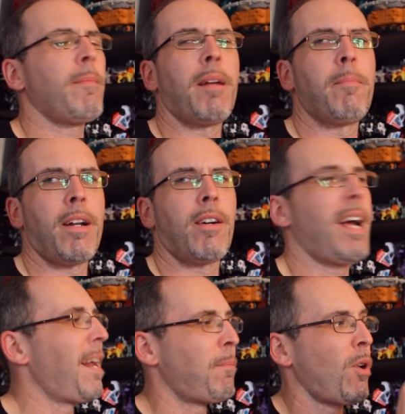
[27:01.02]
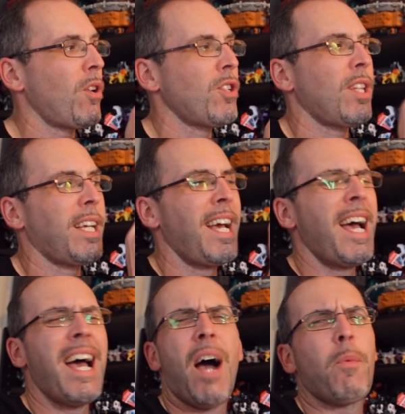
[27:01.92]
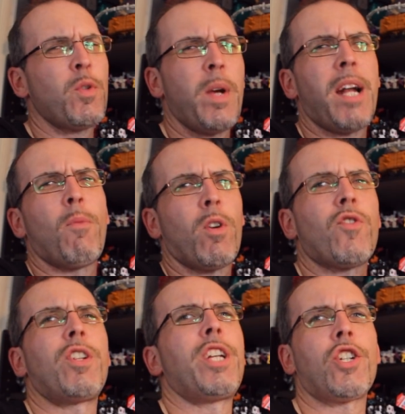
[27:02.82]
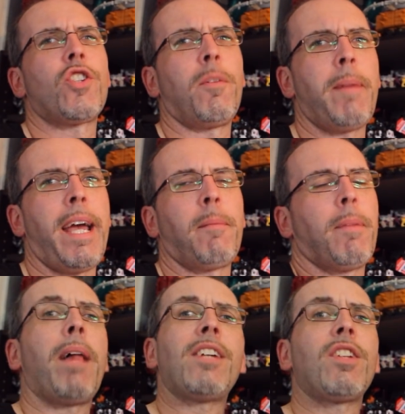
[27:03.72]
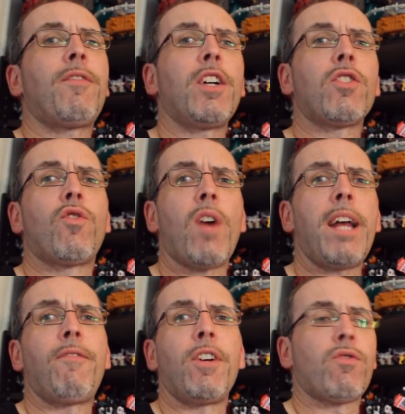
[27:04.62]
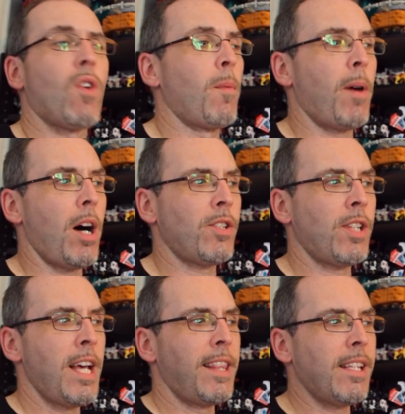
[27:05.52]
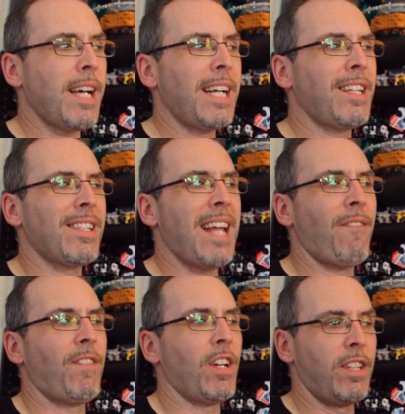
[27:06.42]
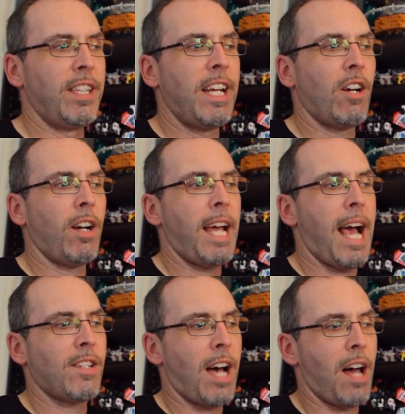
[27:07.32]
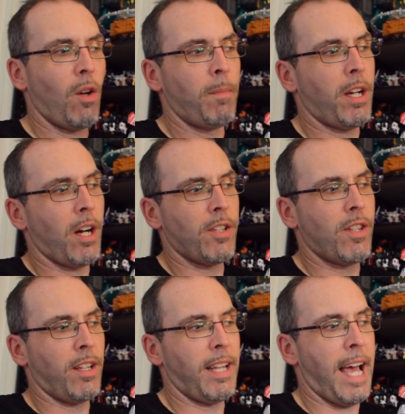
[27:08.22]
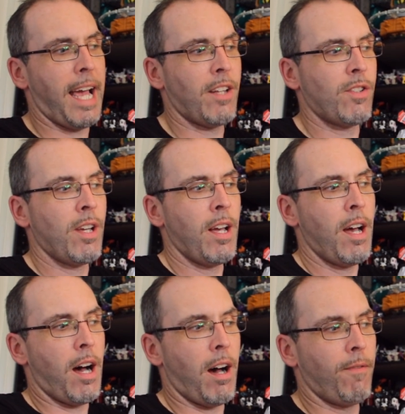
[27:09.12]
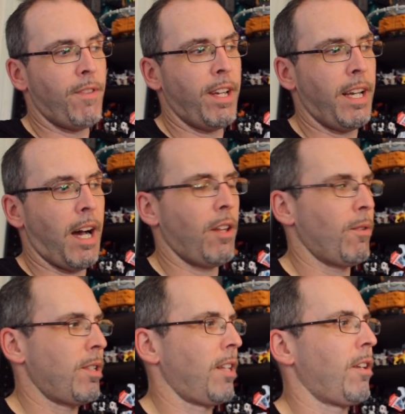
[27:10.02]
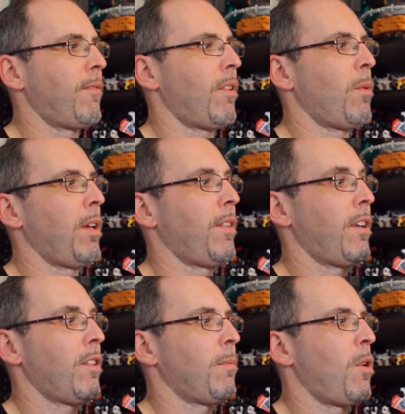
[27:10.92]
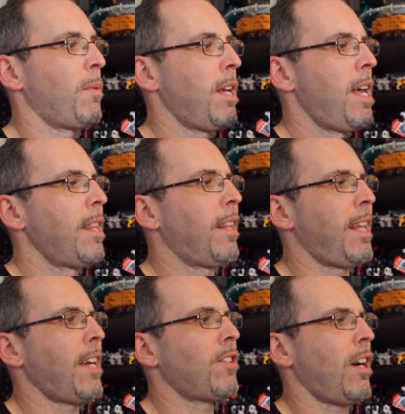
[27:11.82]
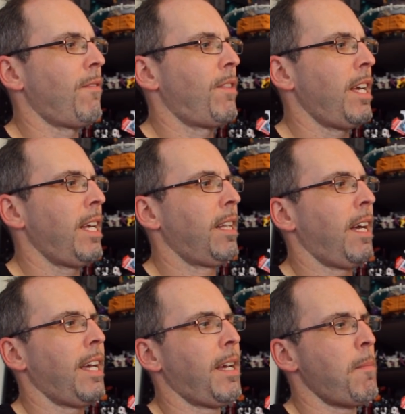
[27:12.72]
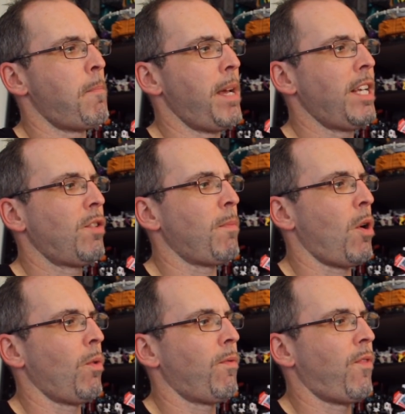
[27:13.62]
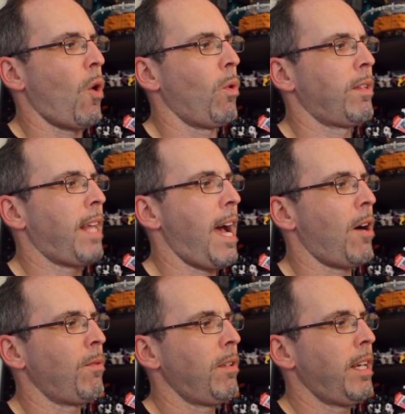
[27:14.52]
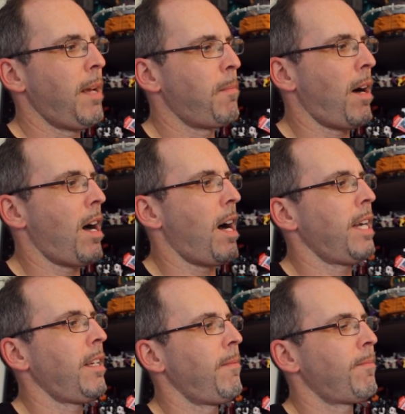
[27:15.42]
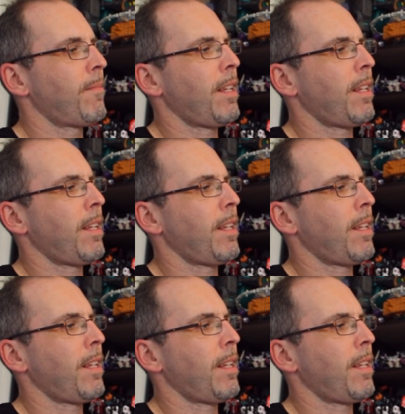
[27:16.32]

could have made him better, and personally, I wish we had a more traditional mane. But plastic feels great, feels robust. This guy does not feel nearly as hollow because the legs of the, although it's not done very well there at the moment, the legs of the, like, beast mode fold down in behind.